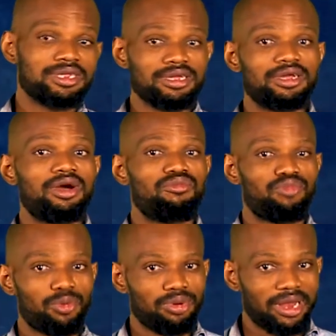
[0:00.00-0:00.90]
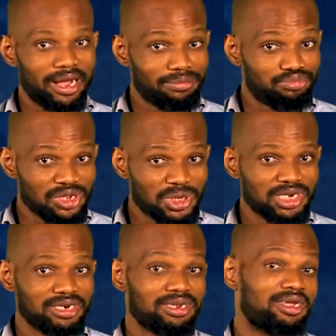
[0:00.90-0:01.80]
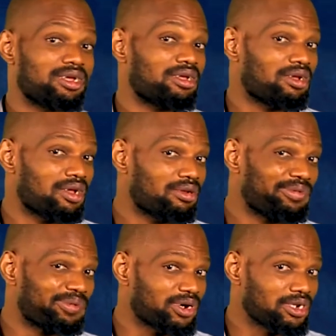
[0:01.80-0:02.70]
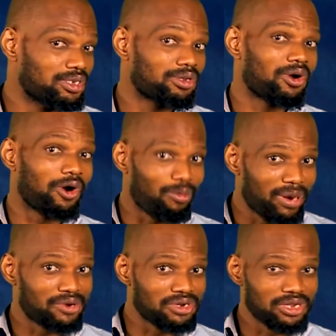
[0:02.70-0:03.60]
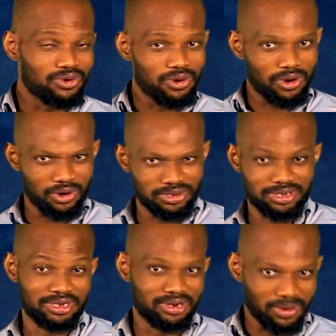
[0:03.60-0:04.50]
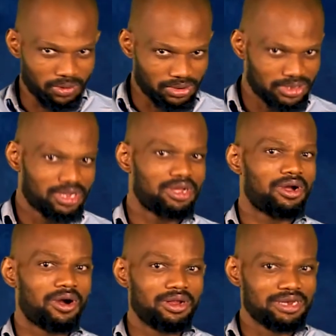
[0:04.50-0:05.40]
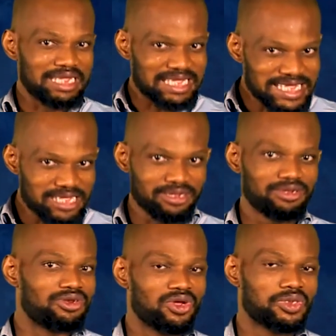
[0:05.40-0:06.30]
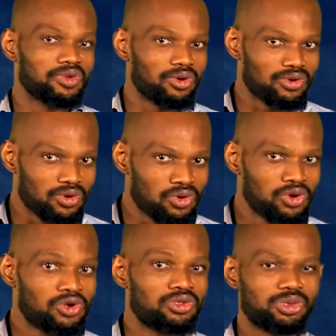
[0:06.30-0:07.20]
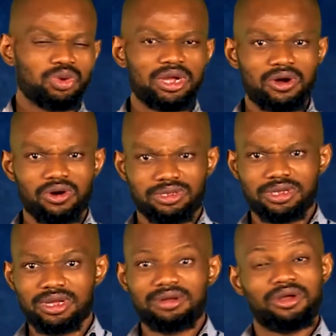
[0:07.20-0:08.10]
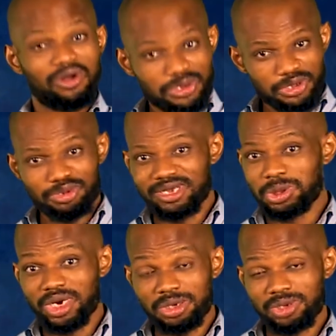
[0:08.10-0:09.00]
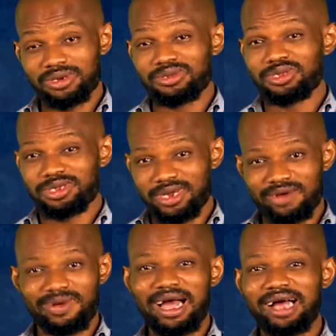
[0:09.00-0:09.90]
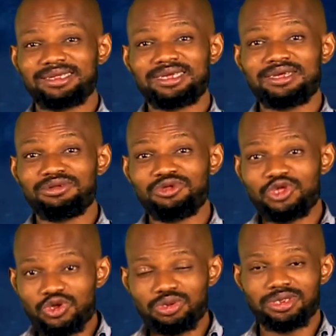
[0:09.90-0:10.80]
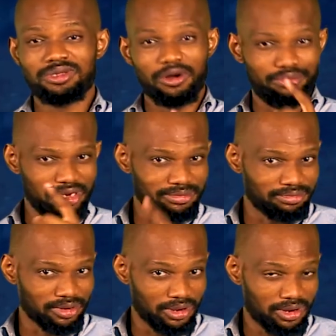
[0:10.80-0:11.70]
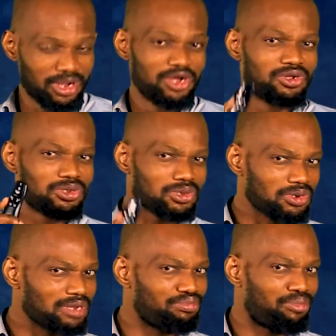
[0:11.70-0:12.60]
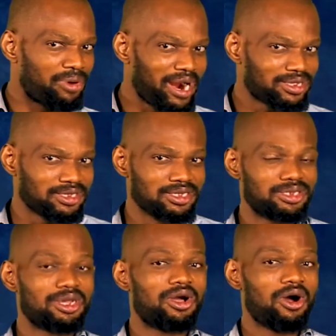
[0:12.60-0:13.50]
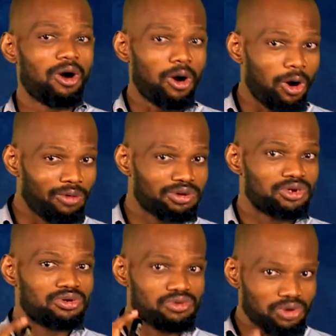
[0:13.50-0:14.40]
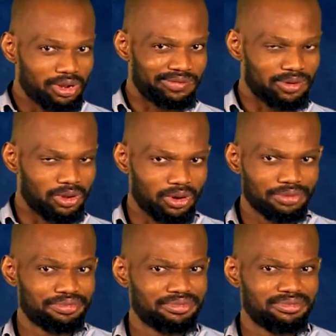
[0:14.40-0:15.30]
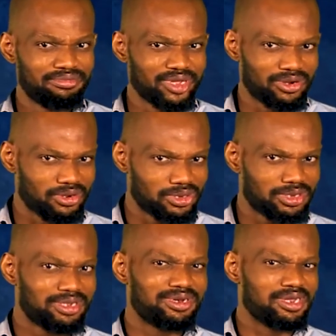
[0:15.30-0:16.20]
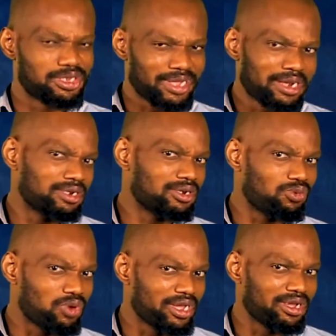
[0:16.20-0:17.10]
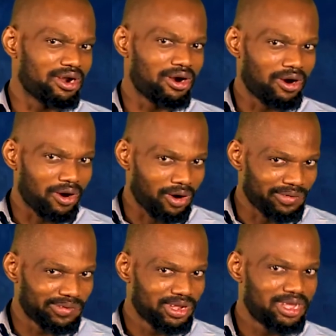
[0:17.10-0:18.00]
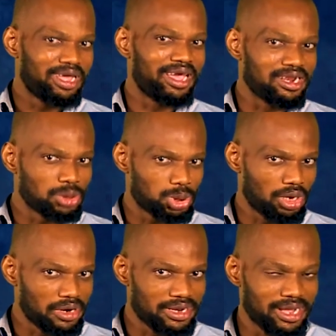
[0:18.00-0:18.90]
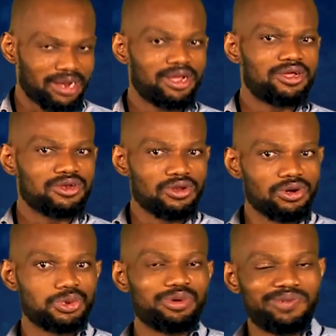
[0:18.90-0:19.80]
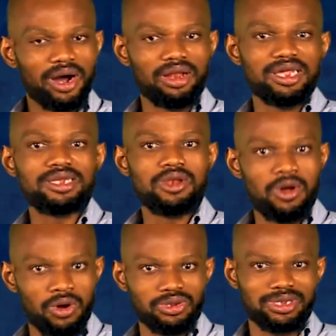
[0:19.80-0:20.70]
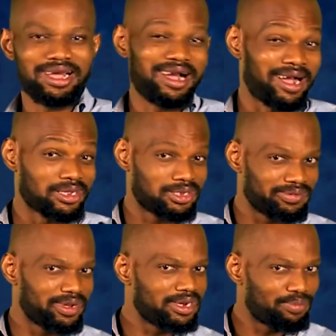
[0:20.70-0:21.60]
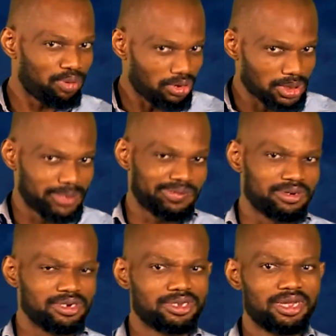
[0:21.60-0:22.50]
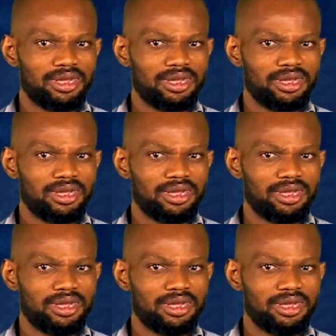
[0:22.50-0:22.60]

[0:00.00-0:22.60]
the popular pidgin phrase, Oba no dey go court. In other words, the king does not go to a court. Customs and traditions serve as a huge stumbling block to the practice of rule of law because they stand in the way of ensuring that those who violate laws are severely punished for it.